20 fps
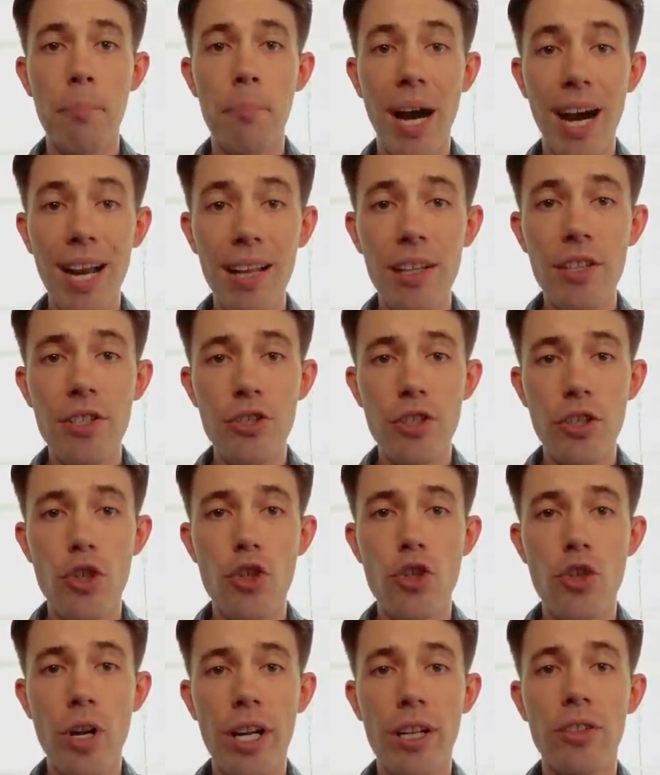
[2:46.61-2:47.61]
Pilots are
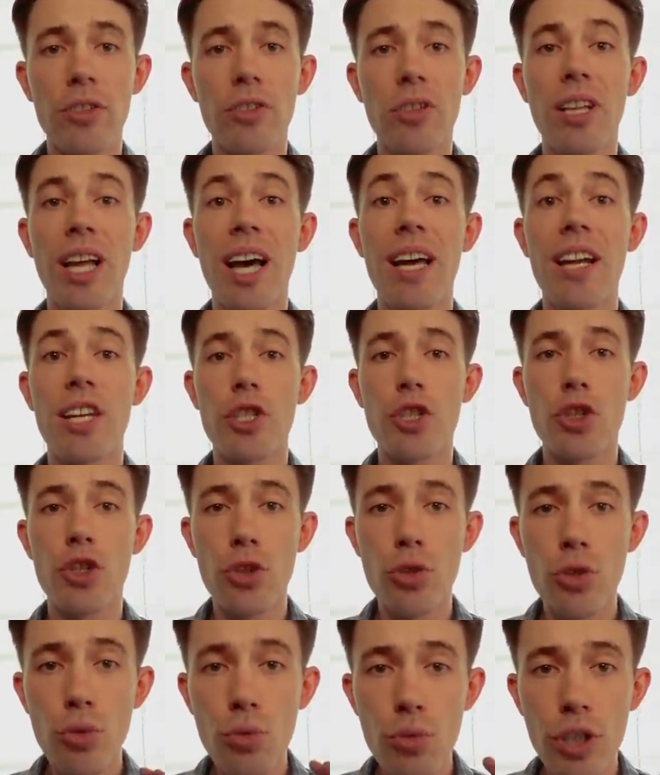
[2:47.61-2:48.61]
trained to land as
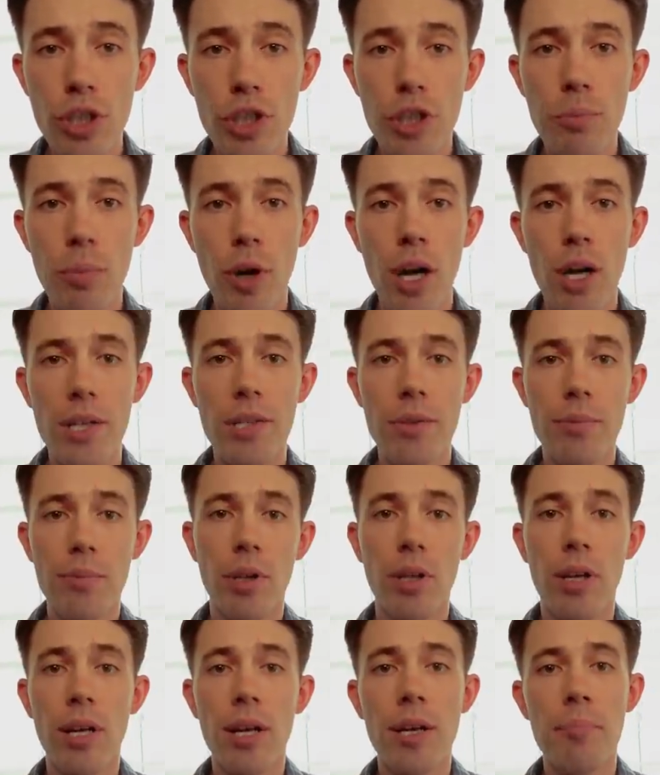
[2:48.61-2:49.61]
soon as
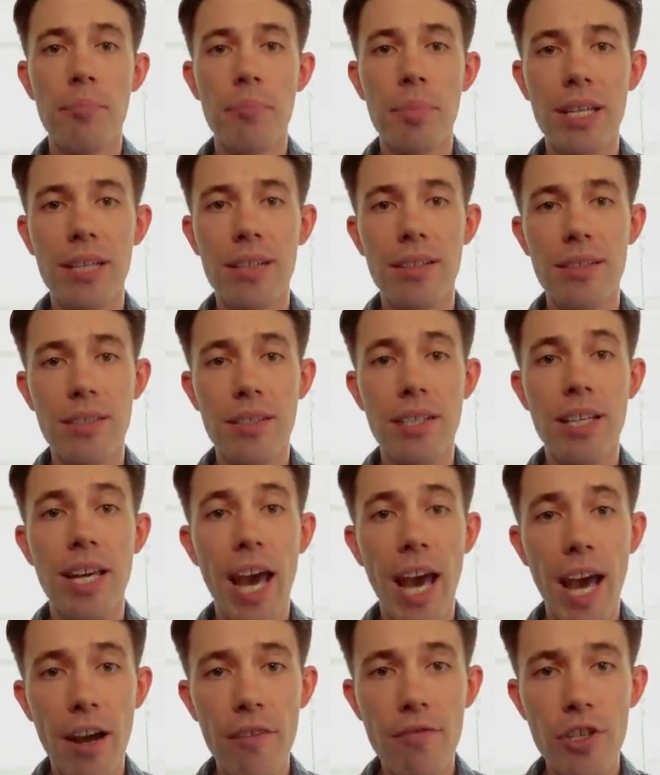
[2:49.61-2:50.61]
possible because the
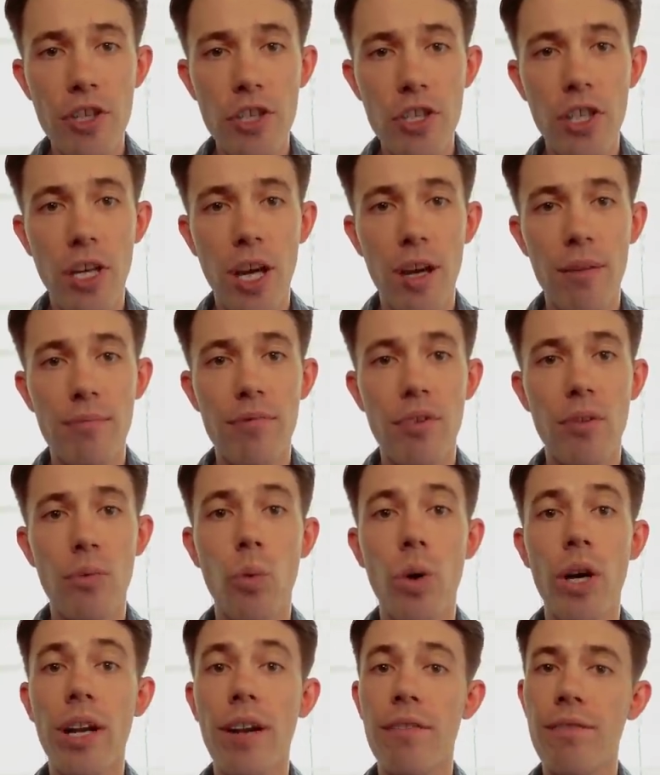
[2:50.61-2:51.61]
average time from
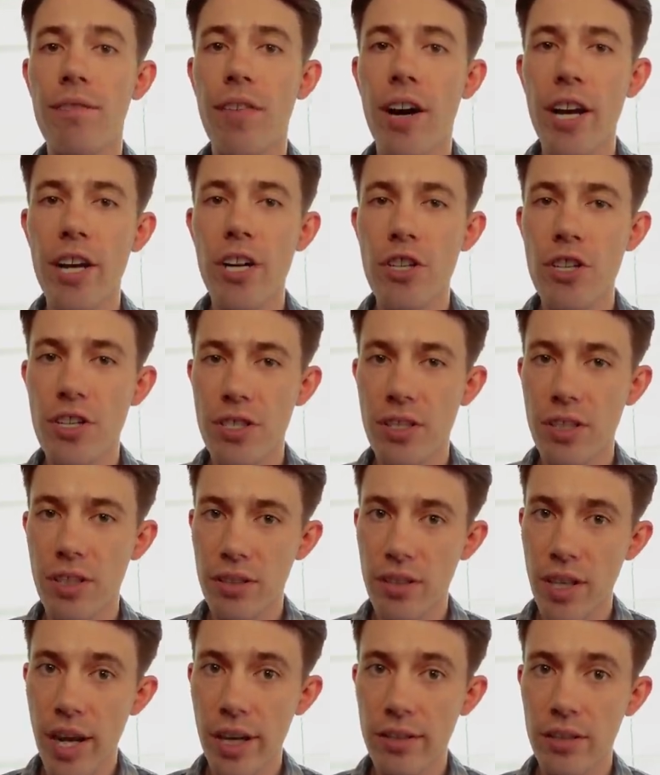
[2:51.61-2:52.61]
when a fire is
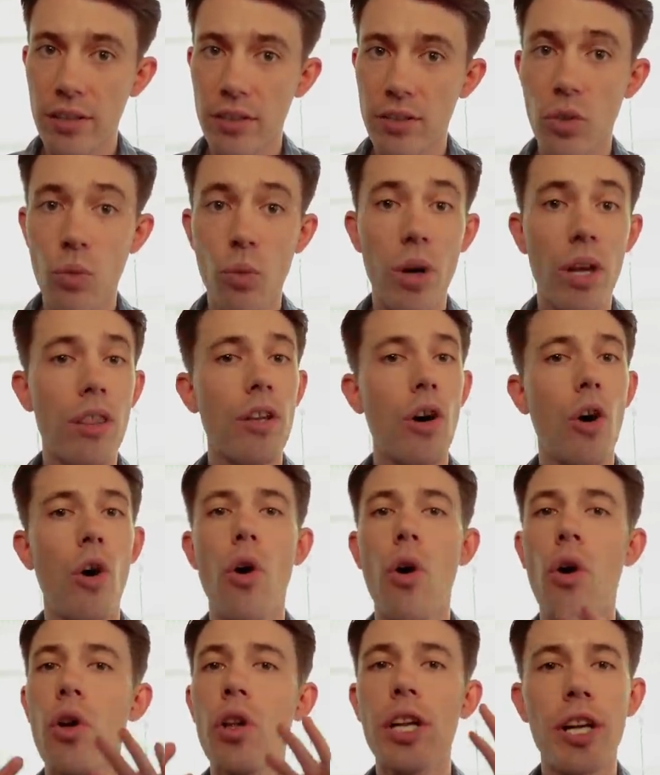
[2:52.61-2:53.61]
detected to when the
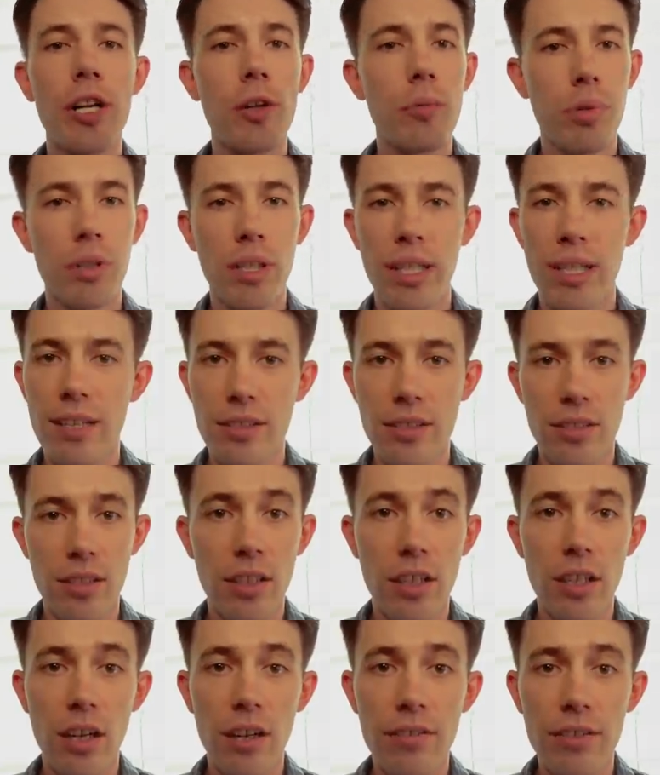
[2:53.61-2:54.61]
whole airplane is
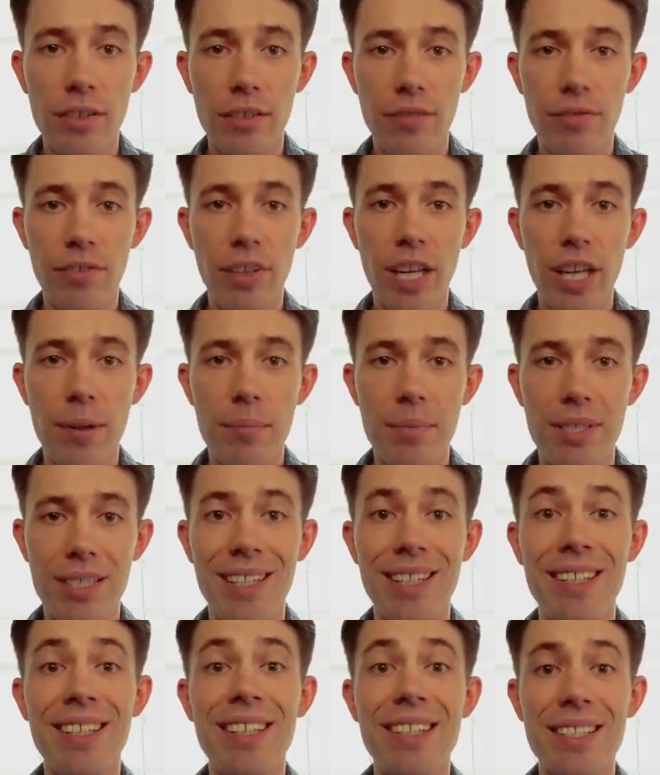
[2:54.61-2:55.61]
engulfed in flames
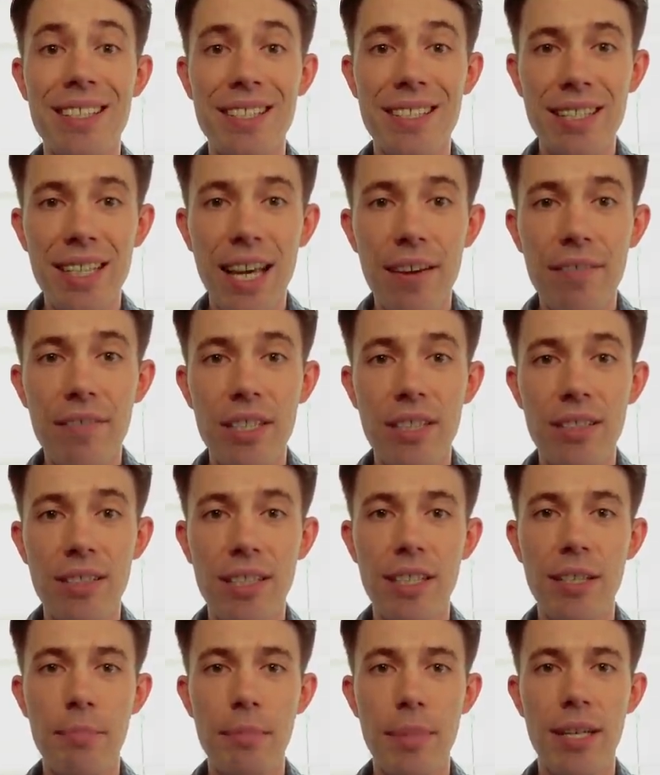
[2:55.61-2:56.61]
is
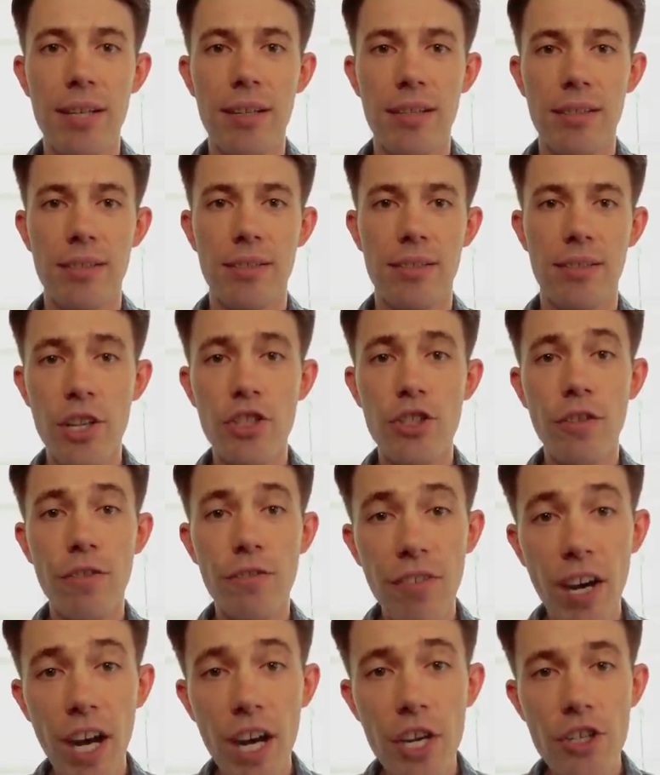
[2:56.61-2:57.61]
17 minutes. So
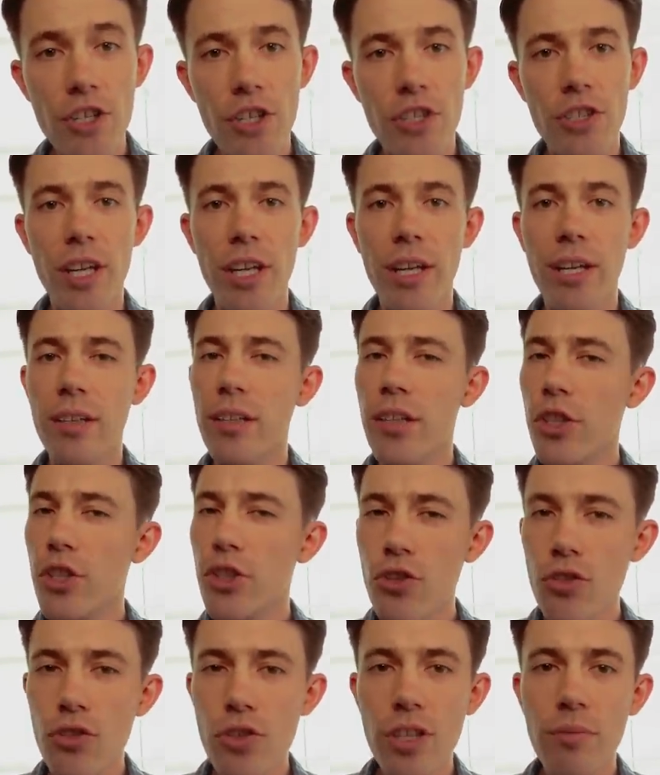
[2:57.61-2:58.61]
fires are taken
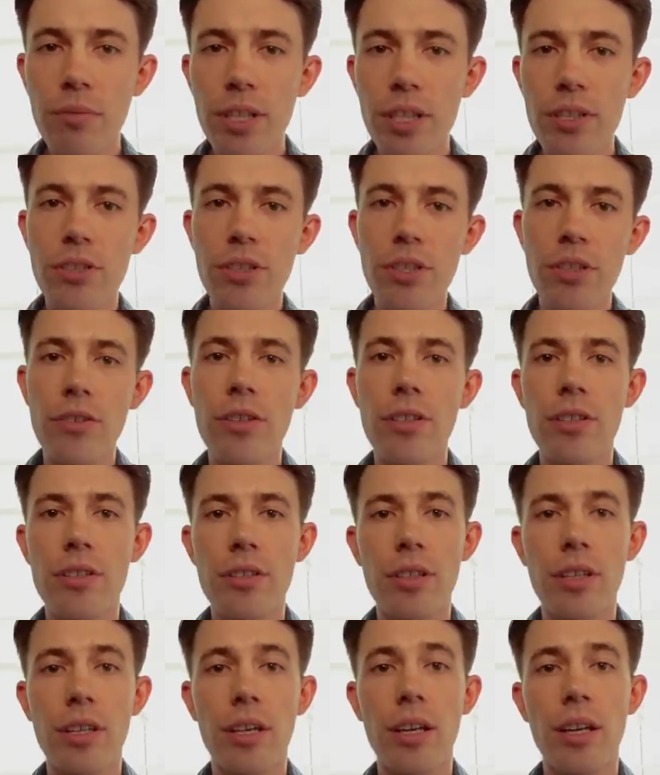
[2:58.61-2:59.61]
extremely
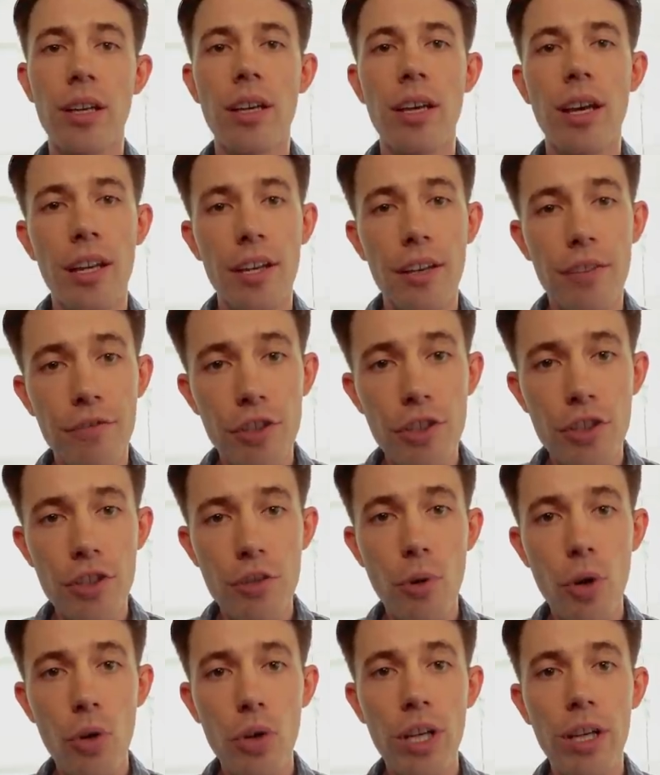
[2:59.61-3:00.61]
seriously and if you're
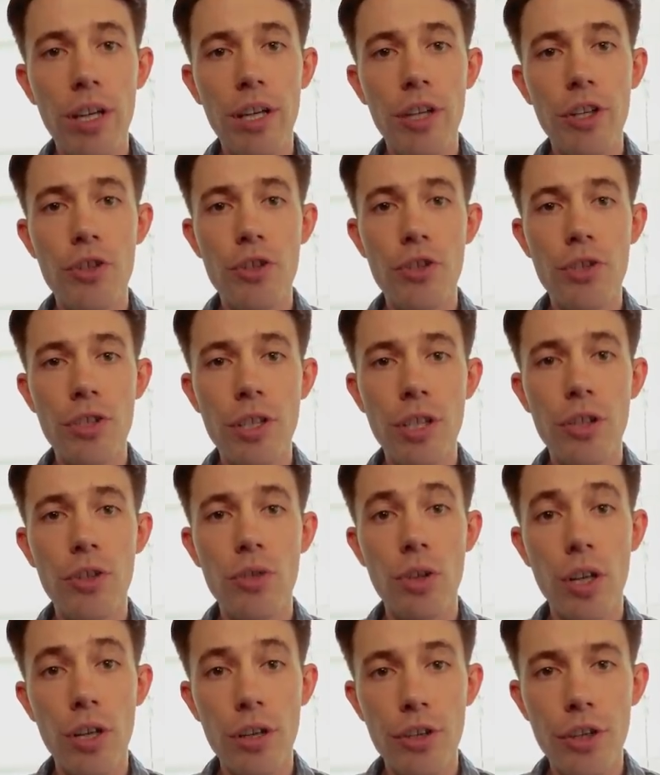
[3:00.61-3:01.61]
smoking in your seat
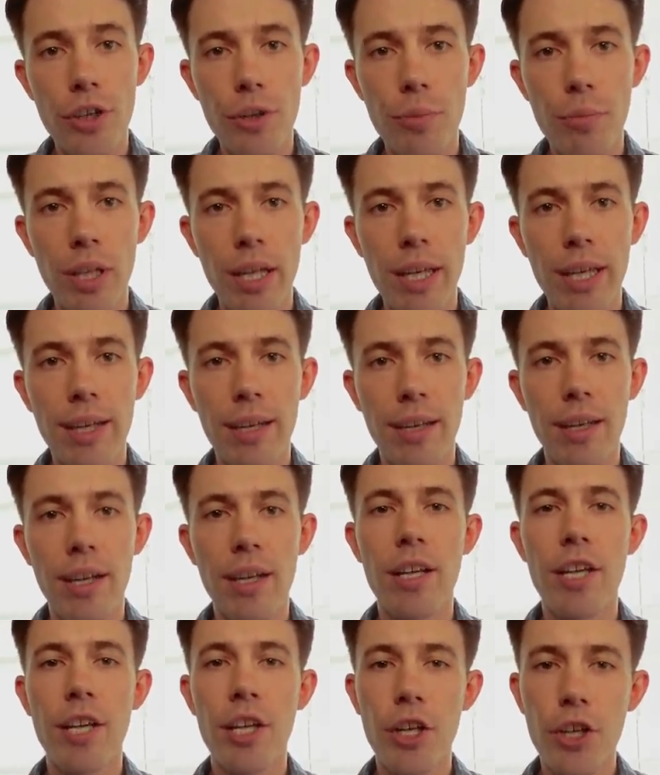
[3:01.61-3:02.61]
or under your blanket,
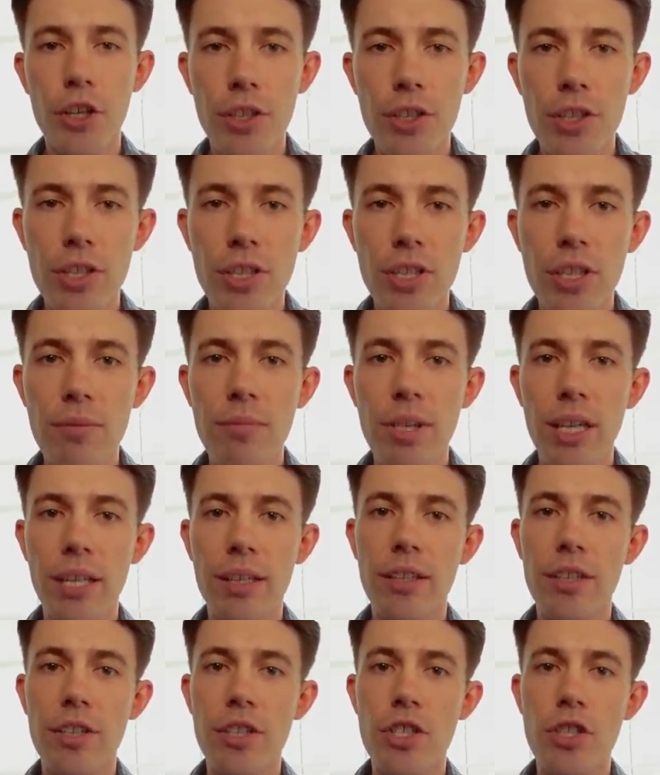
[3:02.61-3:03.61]
it could seem
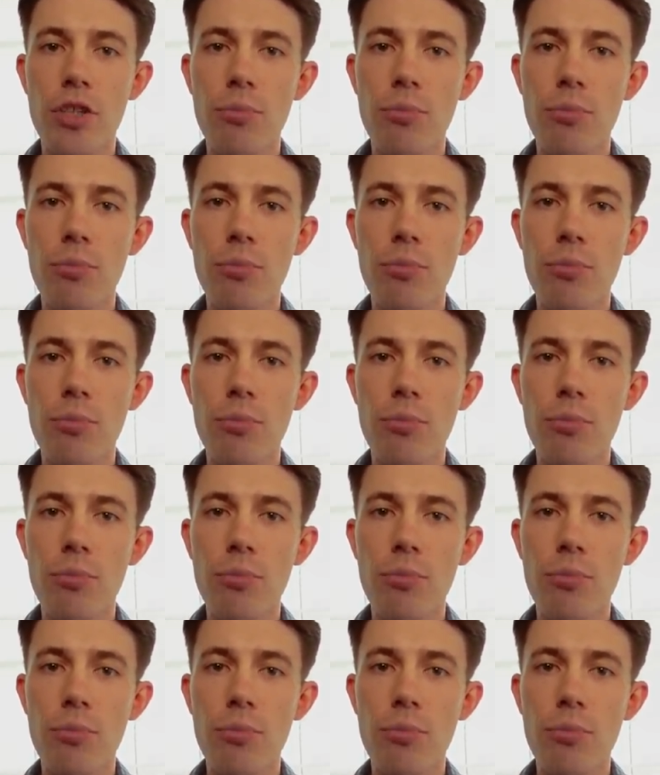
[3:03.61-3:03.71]
like there's